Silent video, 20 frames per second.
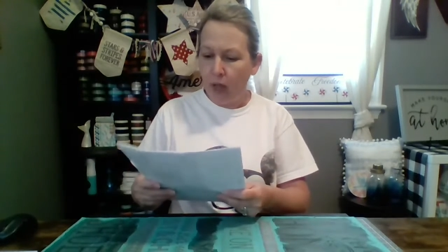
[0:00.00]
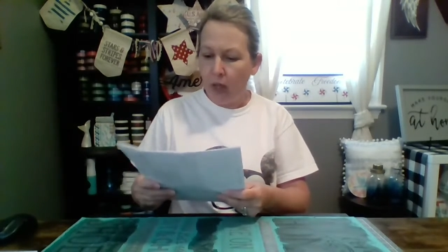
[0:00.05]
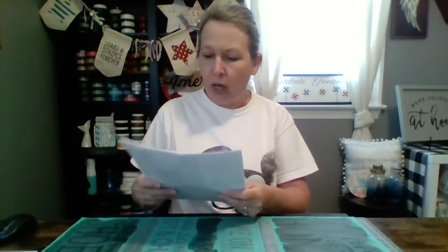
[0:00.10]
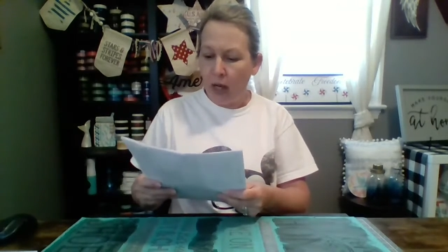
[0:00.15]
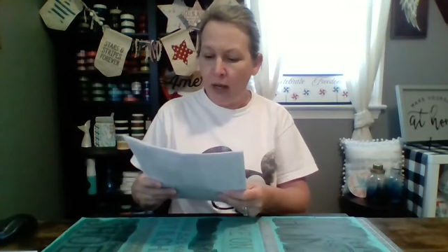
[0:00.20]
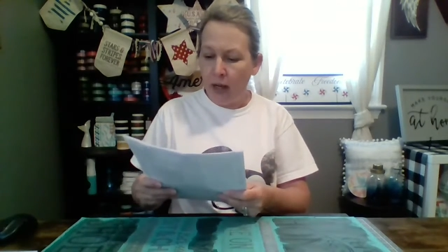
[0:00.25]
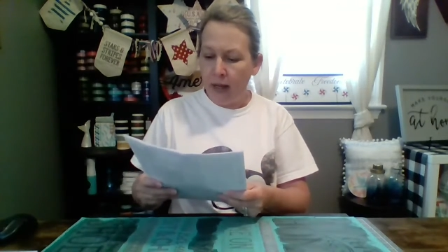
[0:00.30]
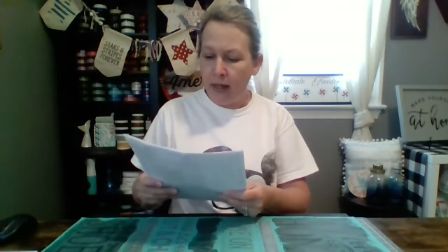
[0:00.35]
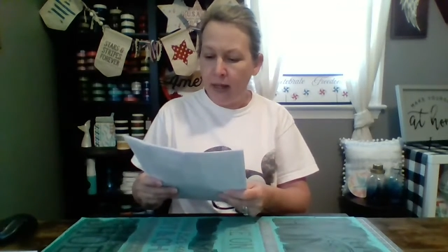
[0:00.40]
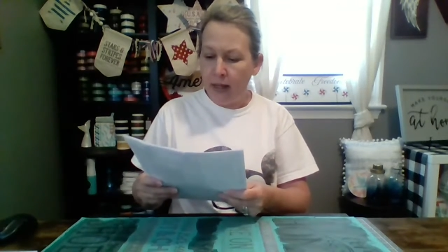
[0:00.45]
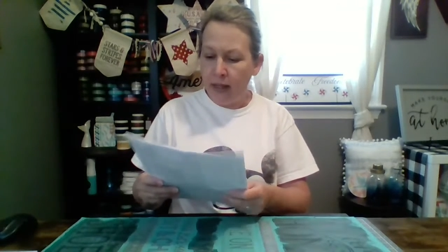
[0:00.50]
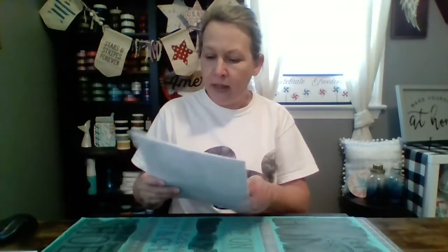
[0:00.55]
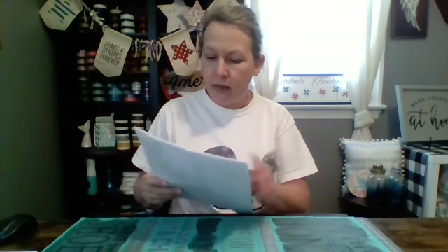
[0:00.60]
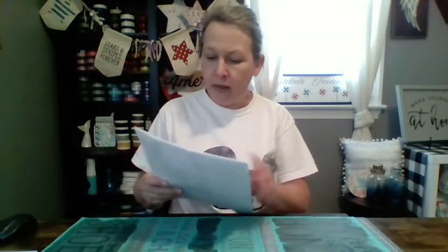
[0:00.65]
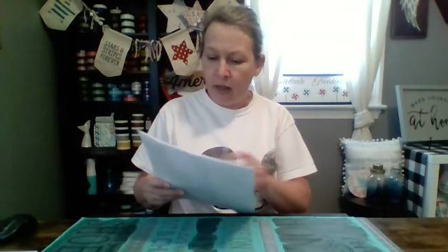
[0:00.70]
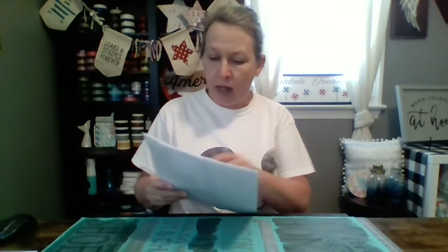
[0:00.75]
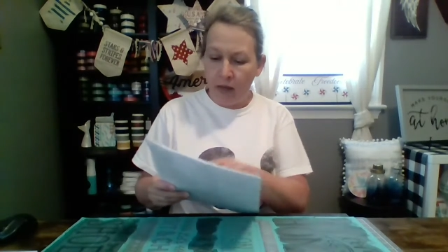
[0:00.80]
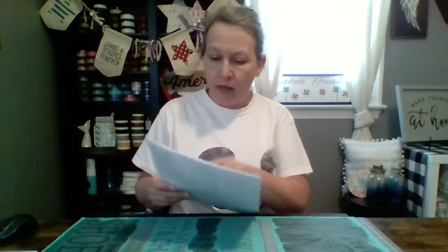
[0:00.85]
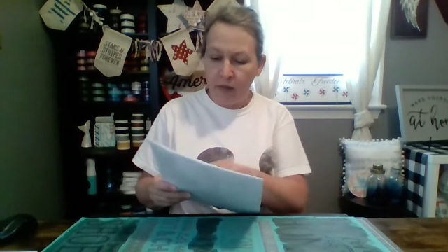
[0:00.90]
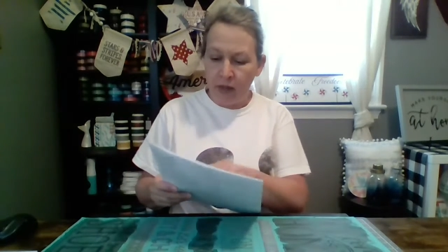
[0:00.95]

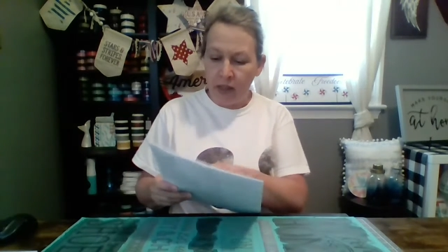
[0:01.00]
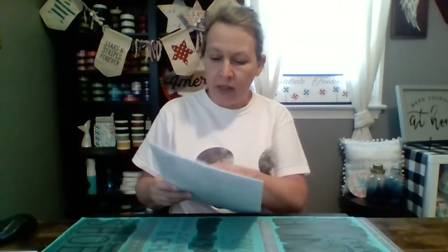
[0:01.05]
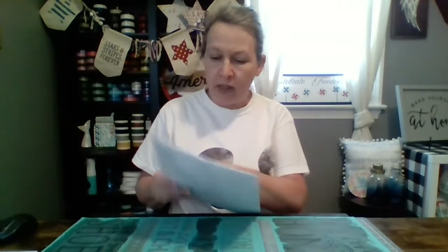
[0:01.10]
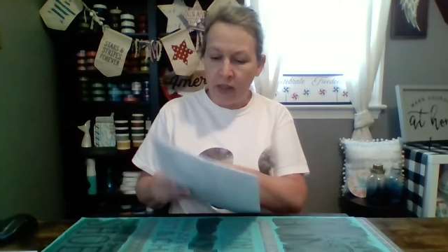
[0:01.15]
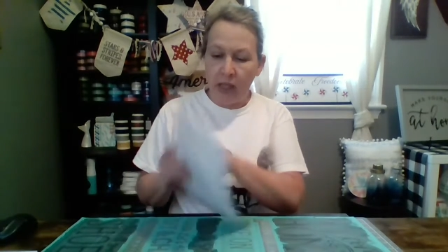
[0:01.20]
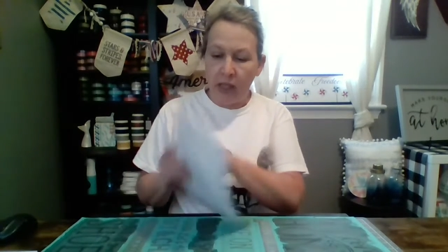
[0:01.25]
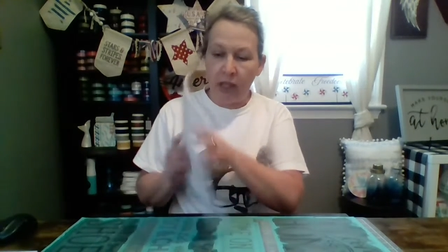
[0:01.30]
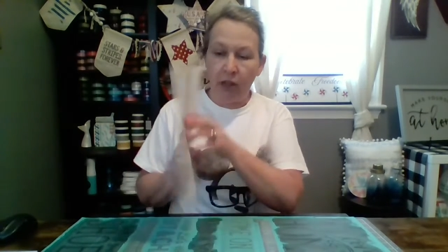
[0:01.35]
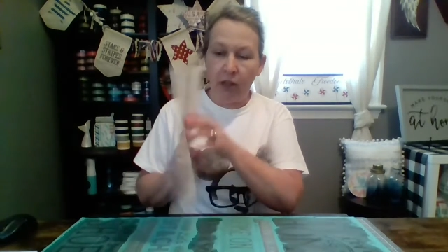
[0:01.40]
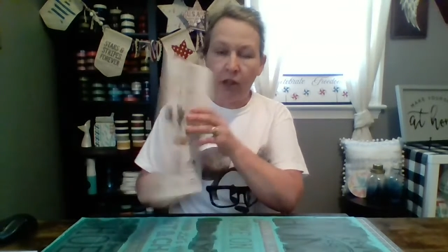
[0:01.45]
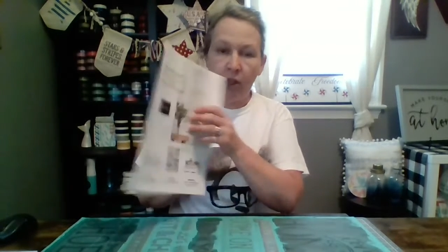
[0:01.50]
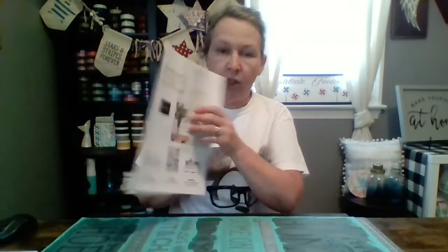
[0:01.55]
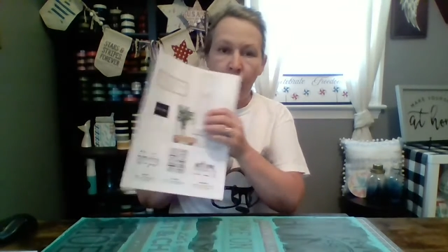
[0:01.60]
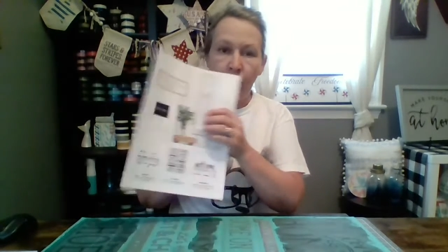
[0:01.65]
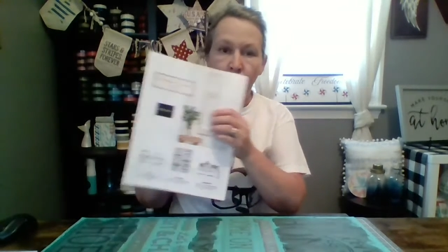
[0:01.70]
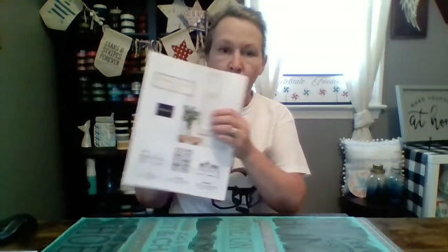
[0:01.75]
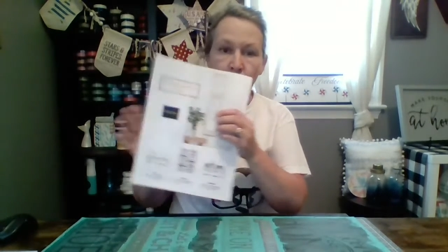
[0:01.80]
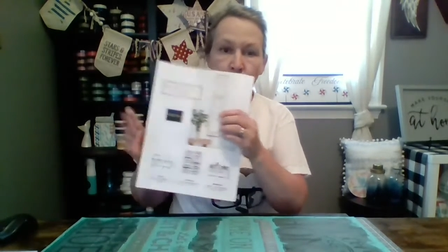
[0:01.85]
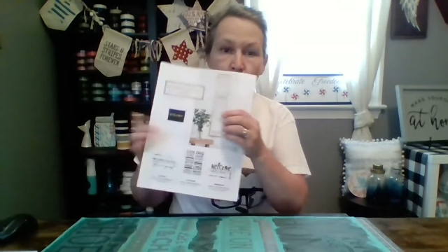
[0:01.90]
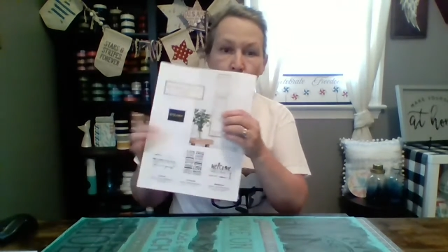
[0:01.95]
obviously they couldn't
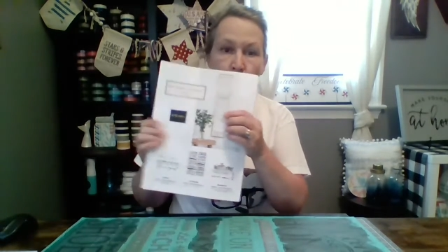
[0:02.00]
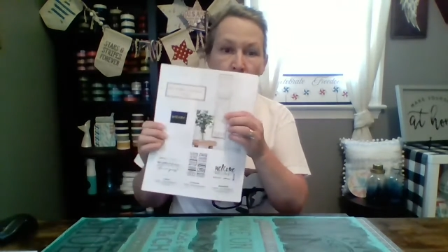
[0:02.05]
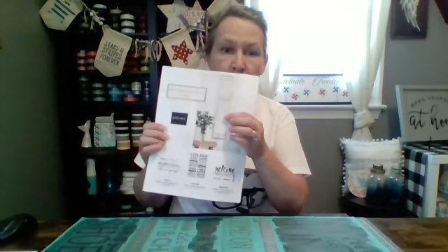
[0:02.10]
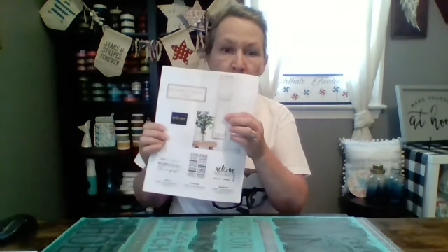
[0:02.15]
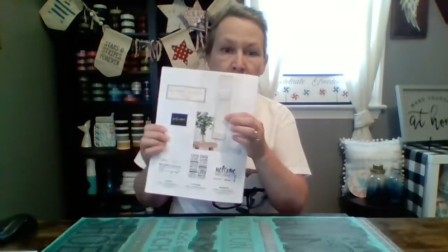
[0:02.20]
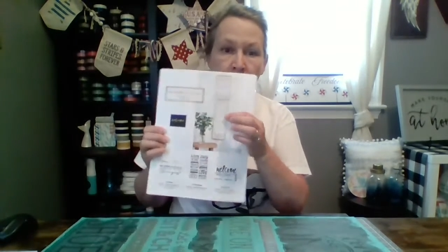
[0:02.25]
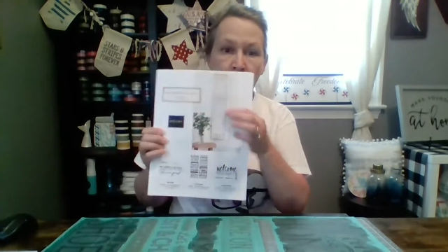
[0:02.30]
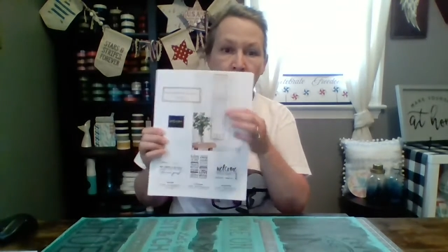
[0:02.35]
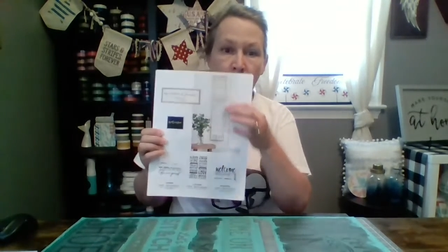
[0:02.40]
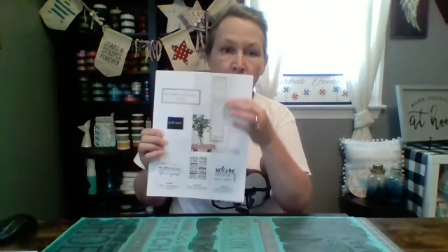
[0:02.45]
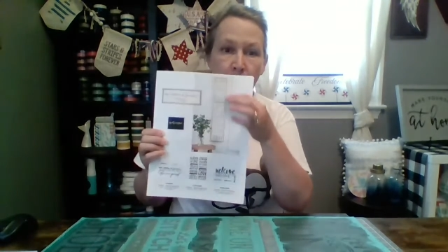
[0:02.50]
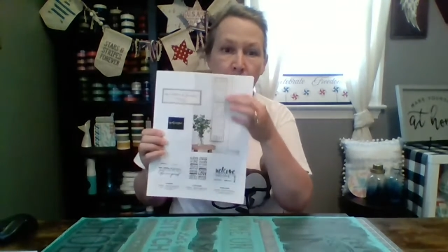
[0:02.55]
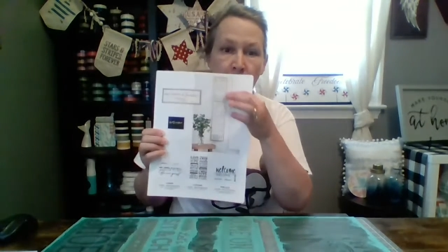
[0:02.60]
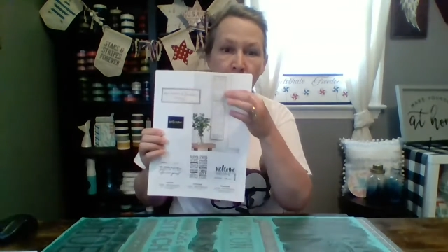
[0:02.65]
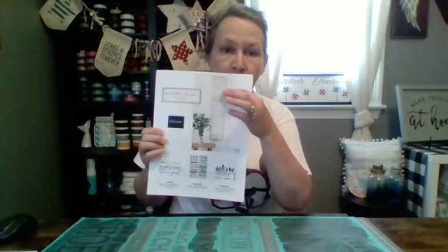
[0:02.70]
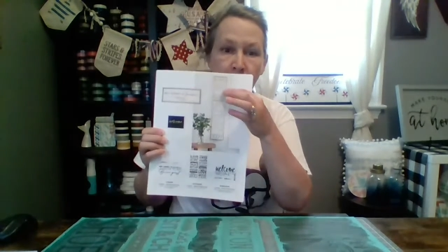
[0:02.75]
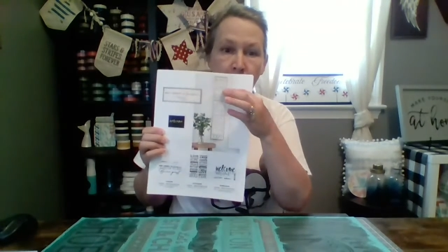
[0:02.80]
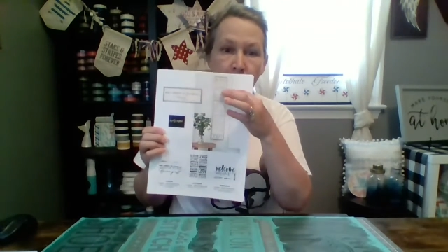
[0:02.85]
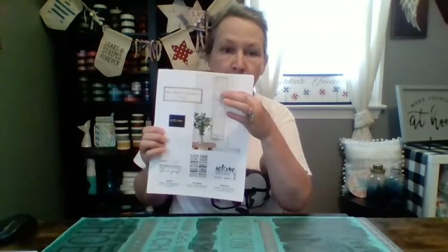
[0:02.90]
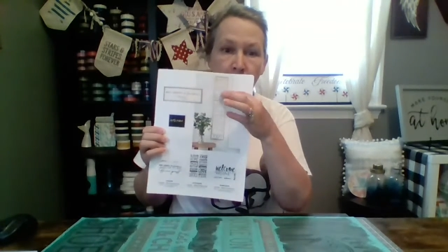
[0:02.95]
use white in here
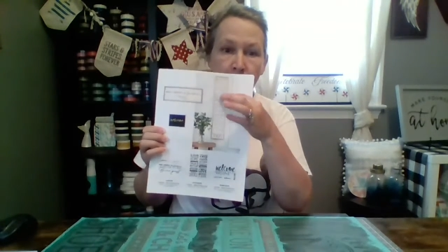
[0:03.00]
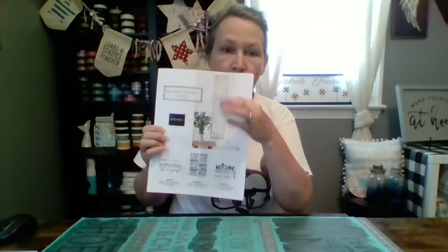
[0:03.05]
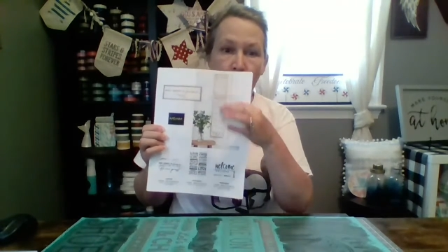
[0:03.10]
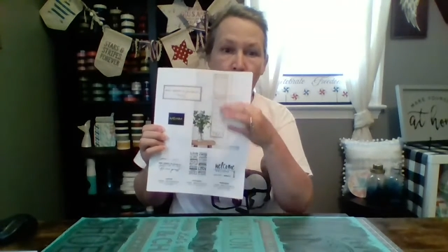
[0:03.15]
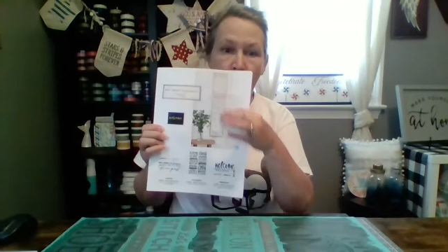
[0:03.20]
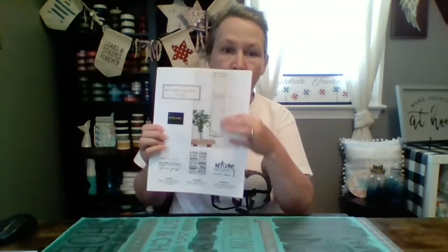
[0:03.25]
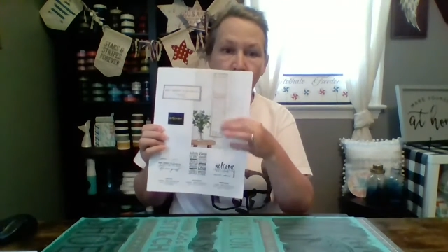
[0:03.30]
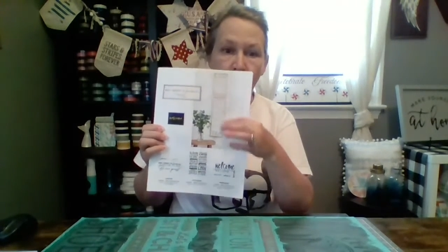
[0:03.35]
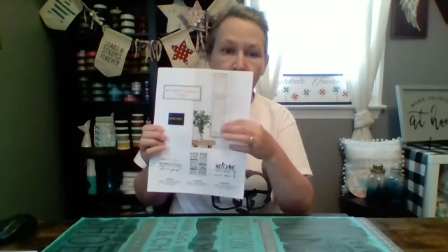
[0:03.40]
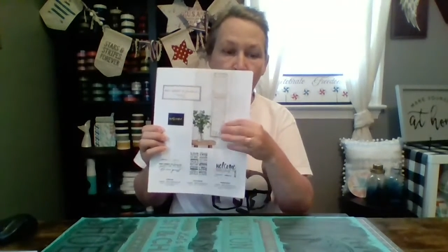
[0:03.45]
because it was a white